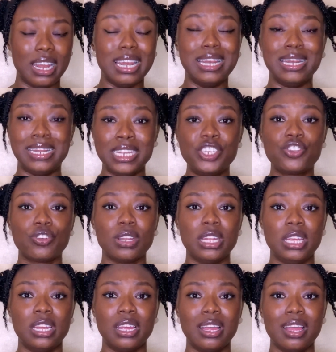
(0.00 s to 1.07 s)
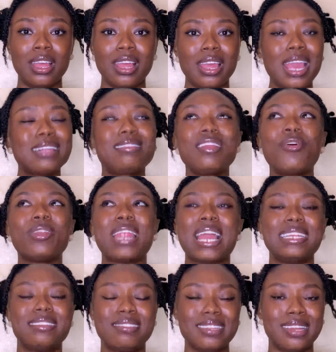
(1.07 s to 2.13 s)
Literally. 18 or
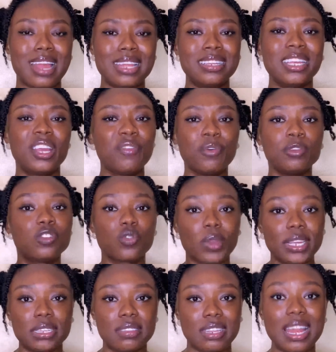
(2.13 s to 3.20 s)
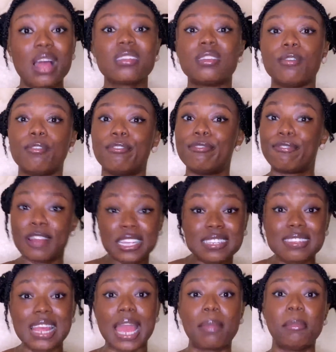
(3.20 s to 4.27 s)
19, I think even 20. That was the
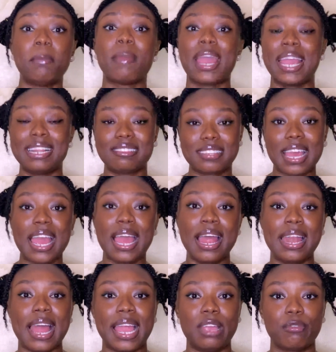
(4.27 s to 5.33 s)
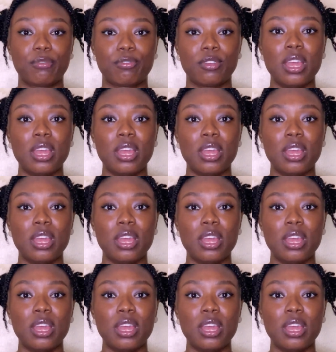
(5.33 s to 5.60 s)
first time in my entire life.